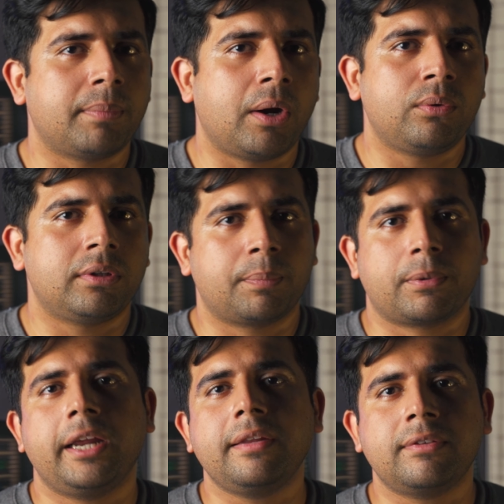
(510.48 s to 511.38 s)
about the
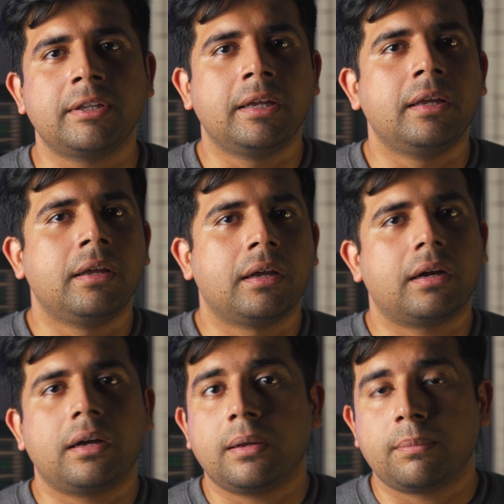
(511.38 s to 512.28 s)
price.
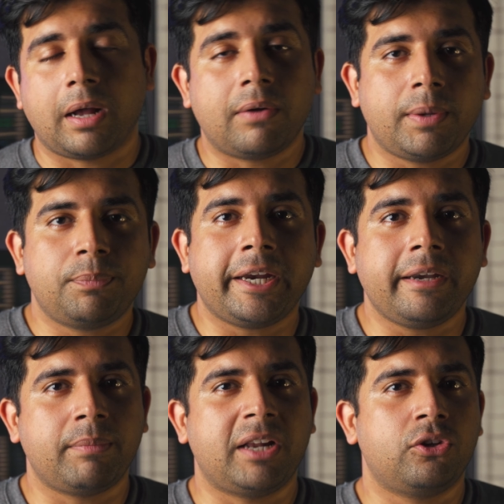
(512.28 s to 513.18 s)
A
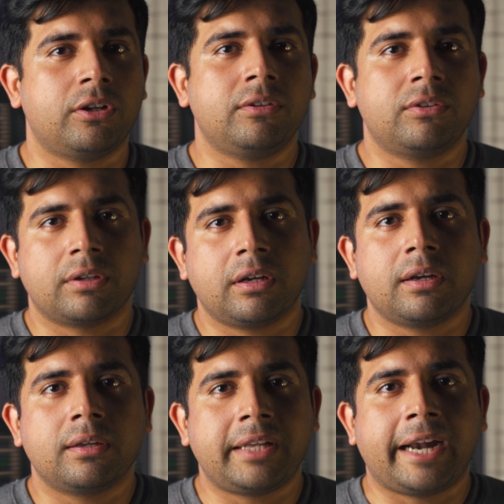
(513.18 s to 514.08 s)
website mentions
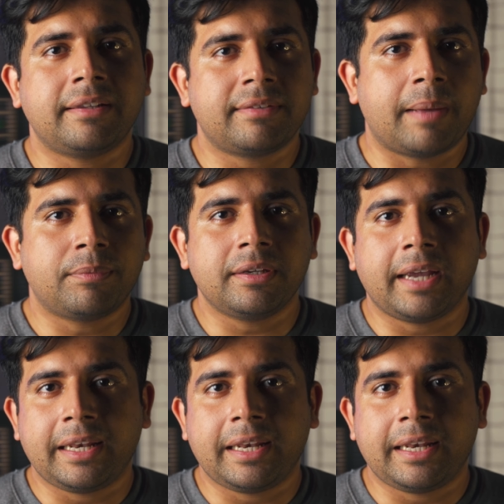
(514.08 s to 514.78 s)
that the Samsung